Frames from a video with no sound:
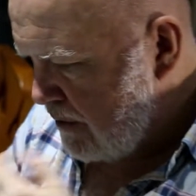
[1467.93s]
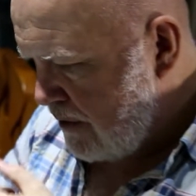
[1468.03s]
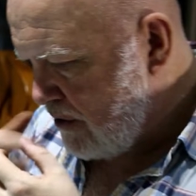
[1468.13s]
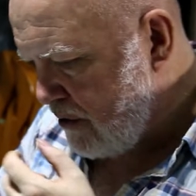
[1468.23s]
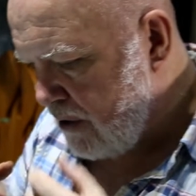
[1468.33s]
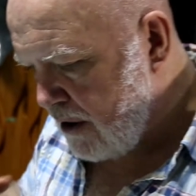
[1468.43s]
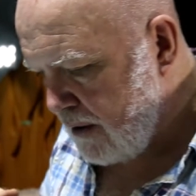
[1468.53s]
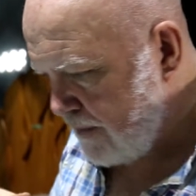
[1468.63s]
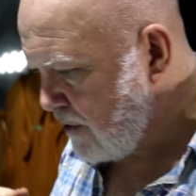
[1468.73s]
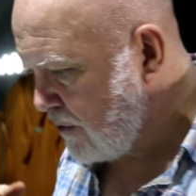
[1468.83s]
jaw
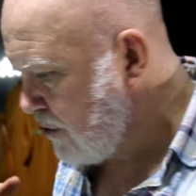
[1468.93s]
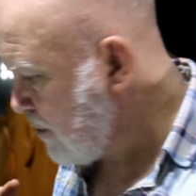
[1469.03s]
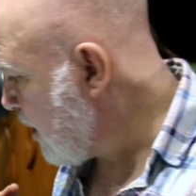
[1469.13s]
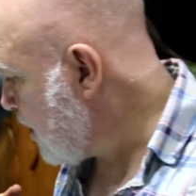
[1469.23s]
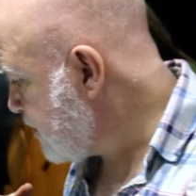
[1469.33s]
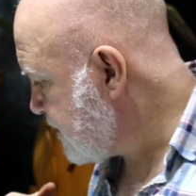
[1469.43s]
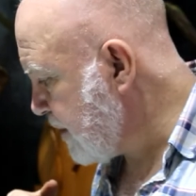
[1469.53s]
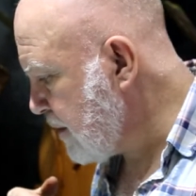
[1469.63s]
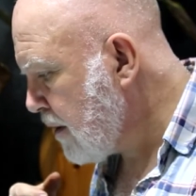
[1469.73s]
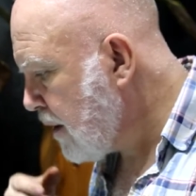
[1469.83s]
harps or dew harps
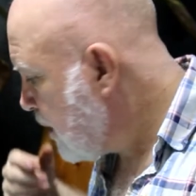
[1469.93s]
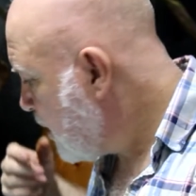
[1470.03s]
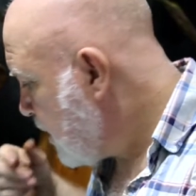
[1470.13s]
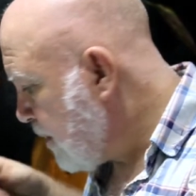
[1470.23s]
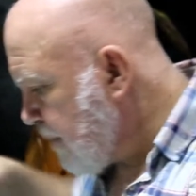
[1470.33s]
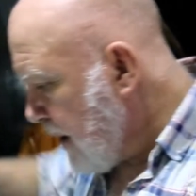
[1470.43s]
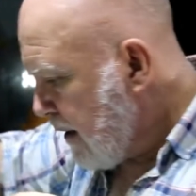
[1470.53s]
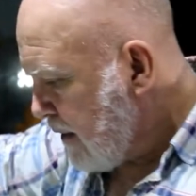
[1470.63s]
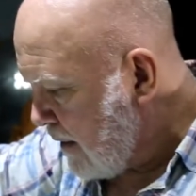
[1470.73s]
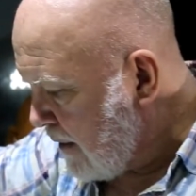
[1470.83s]
in, but
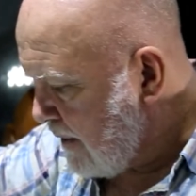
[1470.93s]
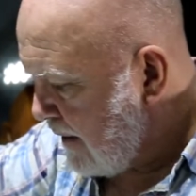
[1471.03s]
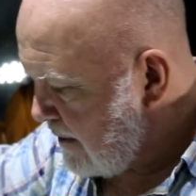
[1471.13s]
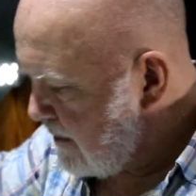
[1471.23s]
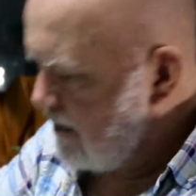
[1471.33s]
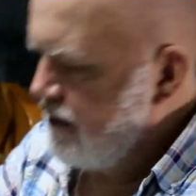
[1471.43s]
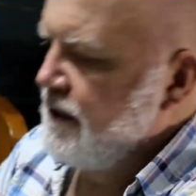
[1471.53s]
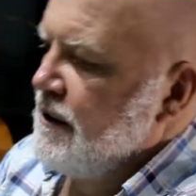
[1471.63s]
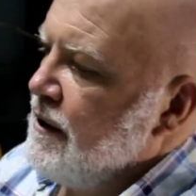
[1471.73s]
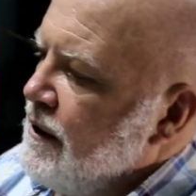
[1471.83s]
this
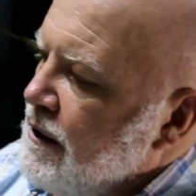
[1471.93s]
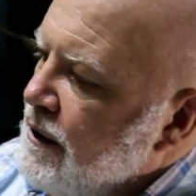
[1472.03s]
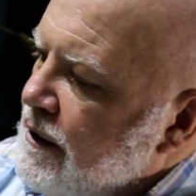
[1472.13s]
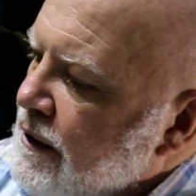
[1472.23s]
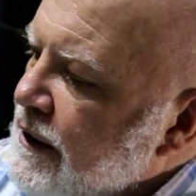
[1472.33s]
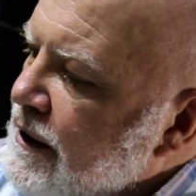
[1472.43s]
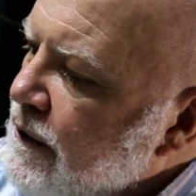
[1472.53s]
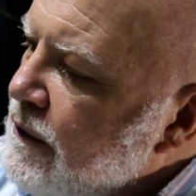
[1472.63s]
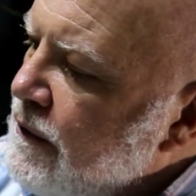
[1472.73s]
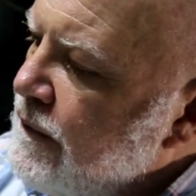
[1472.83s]
little